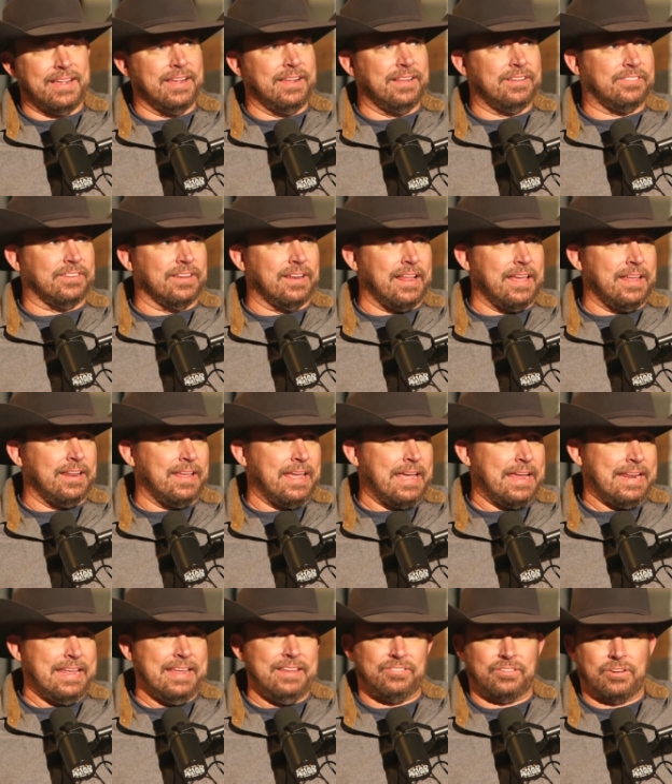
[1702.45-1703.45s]
gets it, and
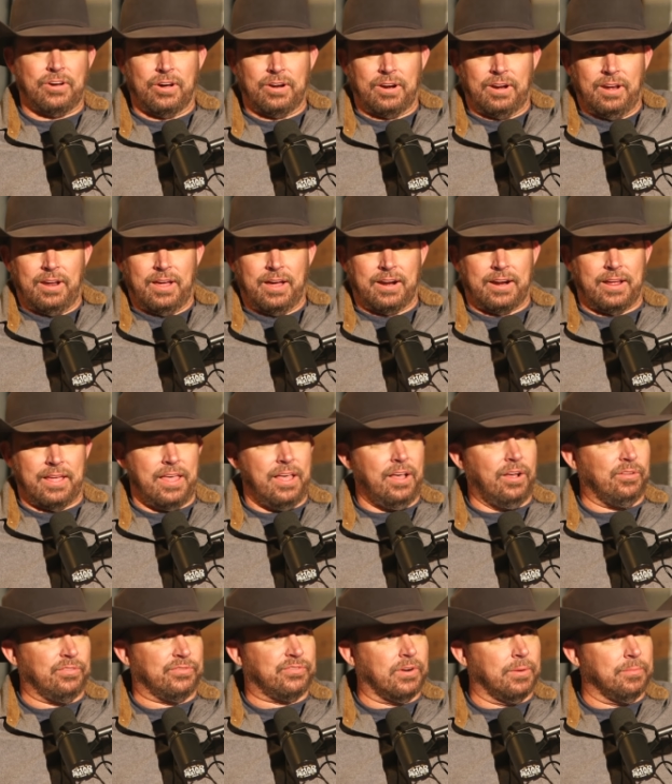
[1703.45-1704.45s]
and he's caught a lot of
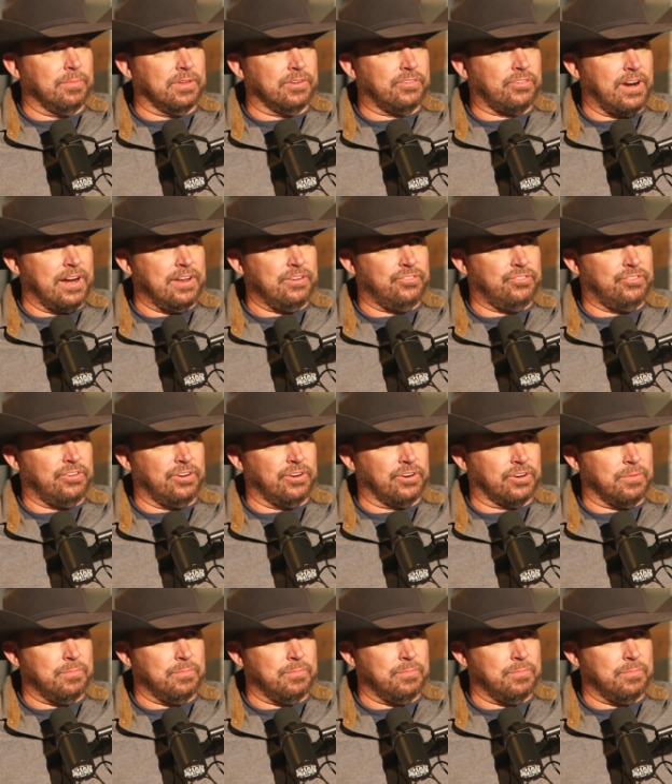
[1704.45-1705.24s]
hell from the transgender